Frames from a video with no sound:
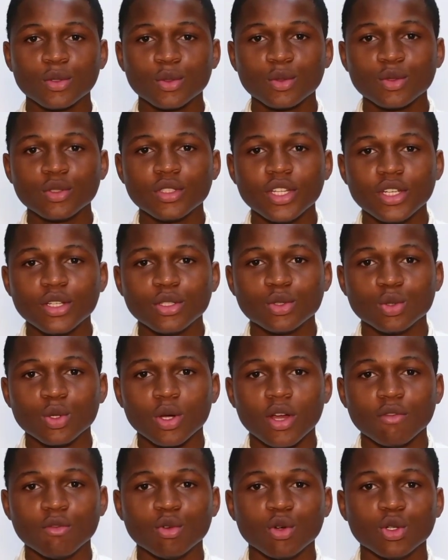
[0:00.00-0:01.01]
Good day to
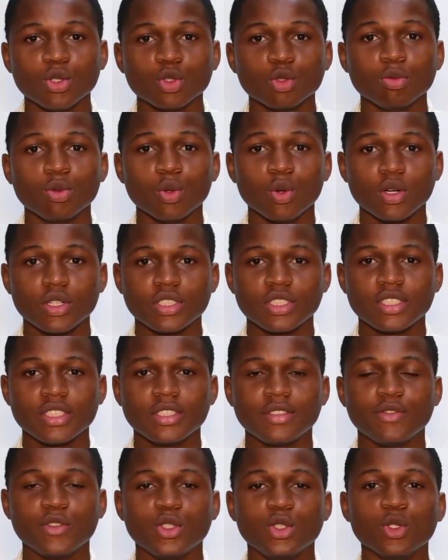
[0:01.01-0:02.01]
everyone who will be watching
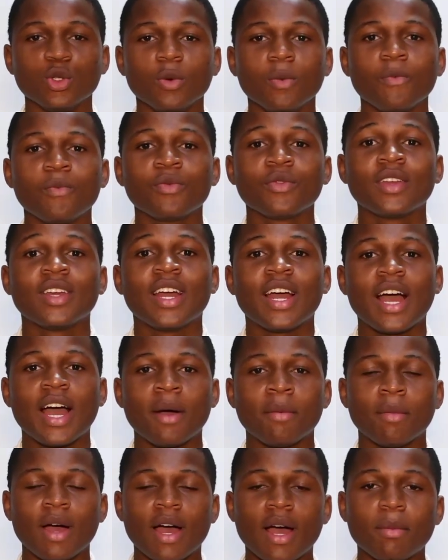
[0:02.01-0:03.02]
this video.
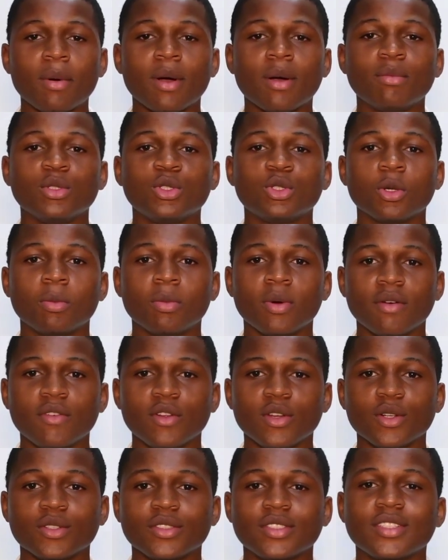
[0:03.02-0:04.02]
I'm Abba Bishop
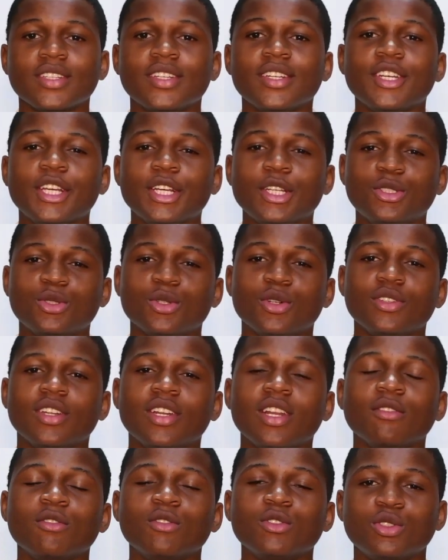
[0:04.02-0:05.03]
Marvelous, a 200
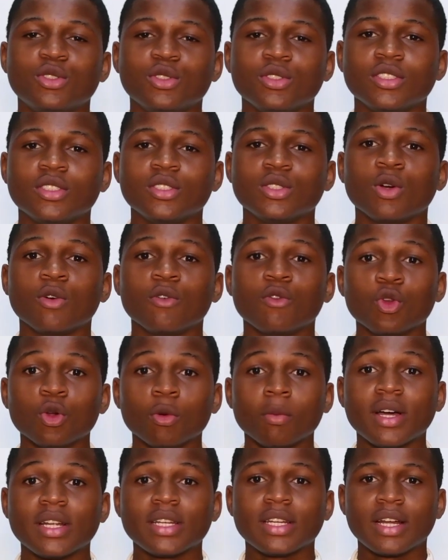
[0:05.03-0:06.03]
level student of
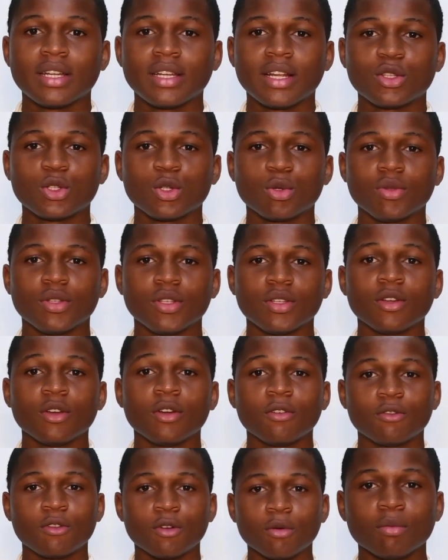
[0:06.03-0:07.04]
Human Anatomy
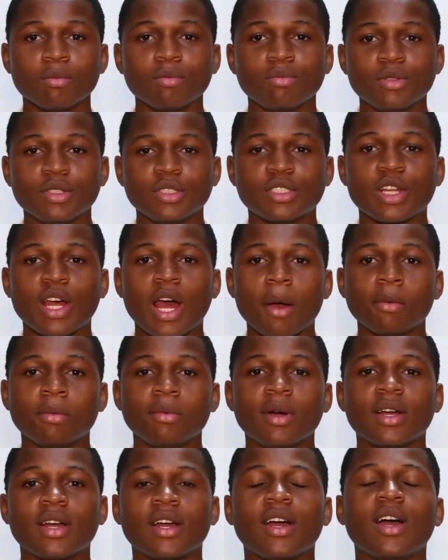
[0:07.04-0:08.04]
from Prince
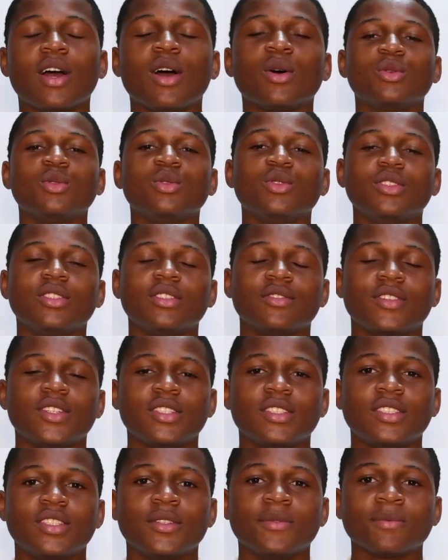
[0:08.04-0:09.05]
Abubakar Aldo
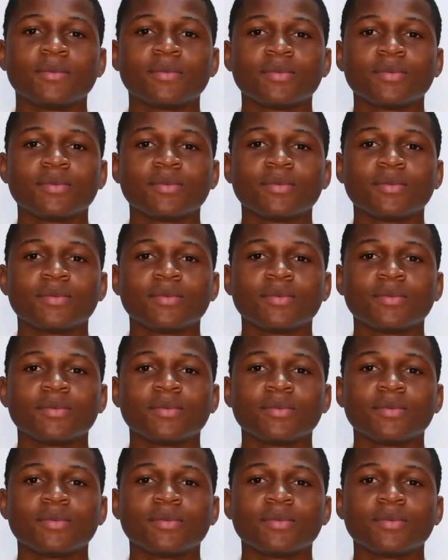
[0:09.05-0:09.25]
University.